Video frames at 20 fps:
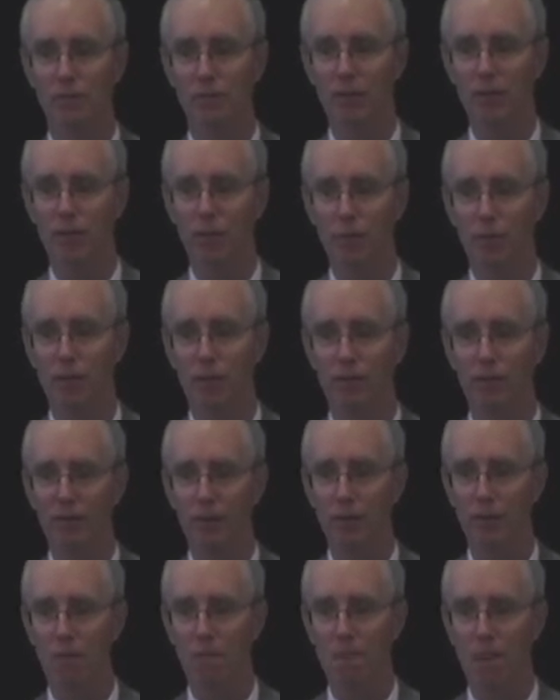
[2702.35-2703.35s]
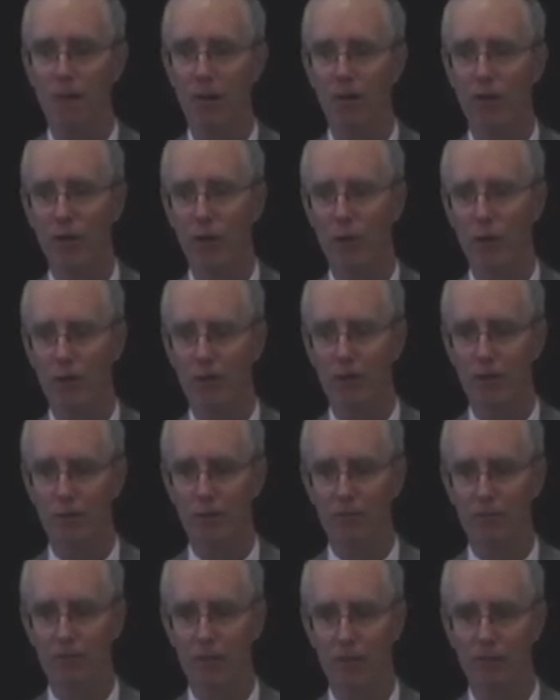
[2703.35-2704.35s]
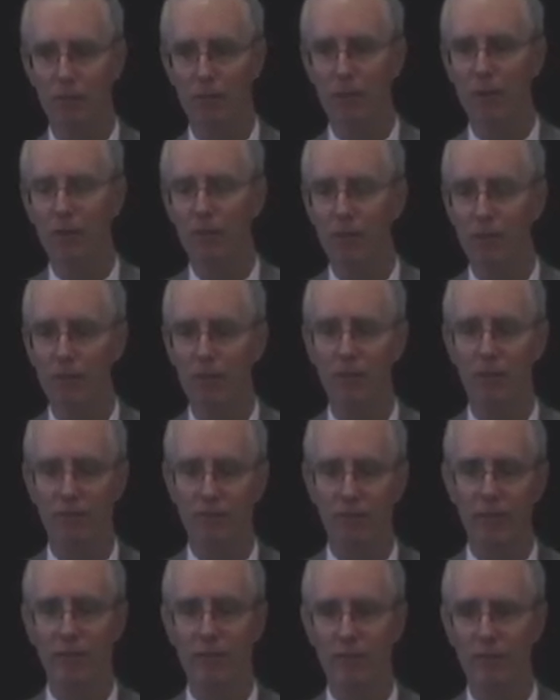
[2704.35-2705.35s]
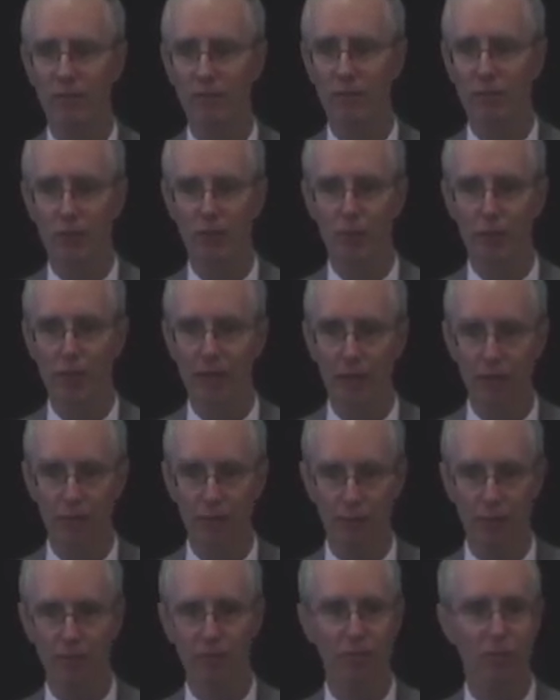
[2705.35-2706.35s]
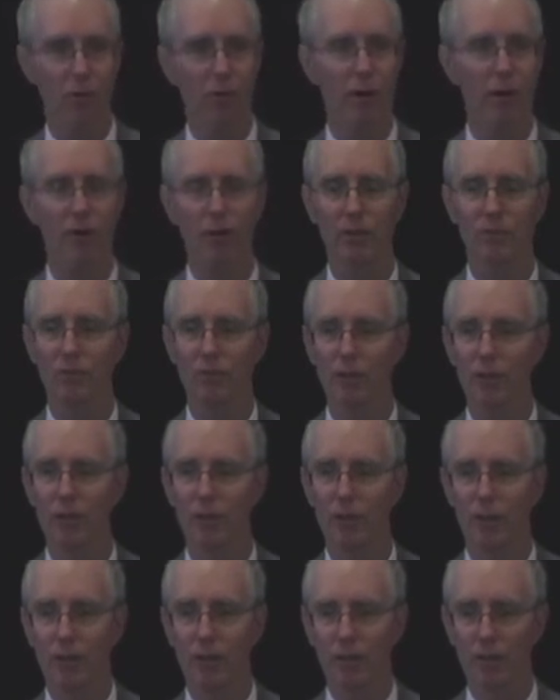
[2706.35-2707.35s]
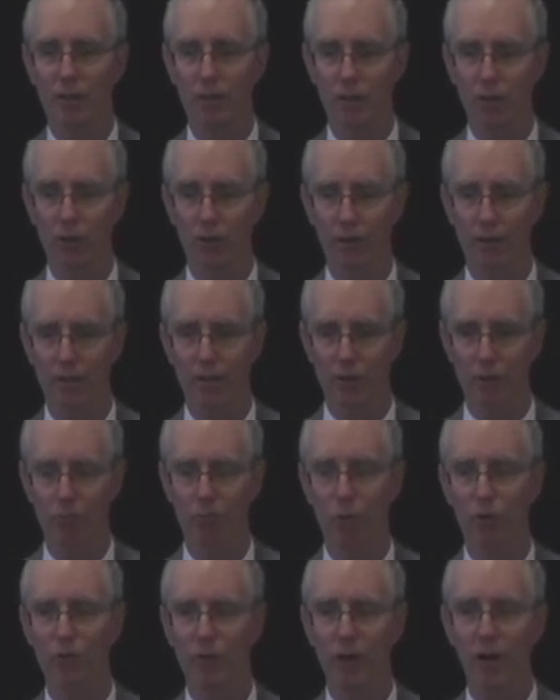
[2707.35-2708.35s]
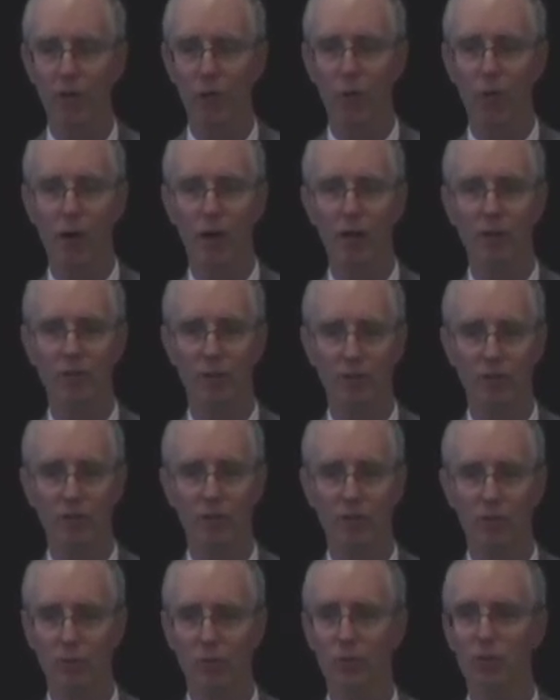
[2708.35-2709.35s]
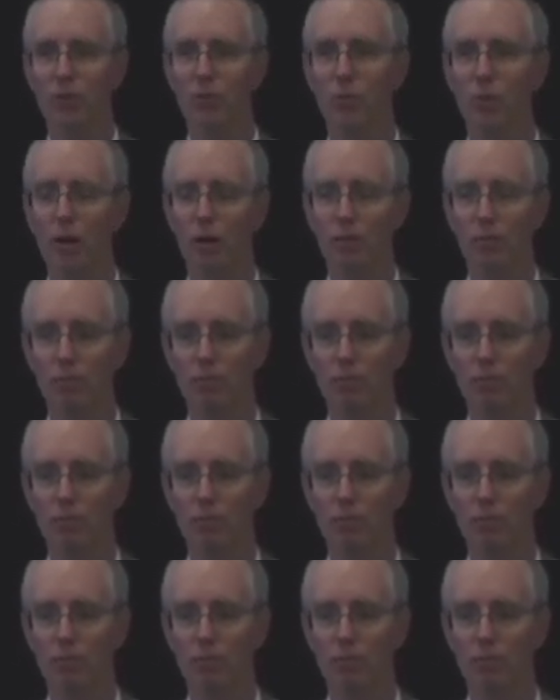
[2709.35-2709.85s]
It depends. In the feed mill, in the feed industry, we had 3 or 4 areas that, okay, until proven otherwise, these are 2G1.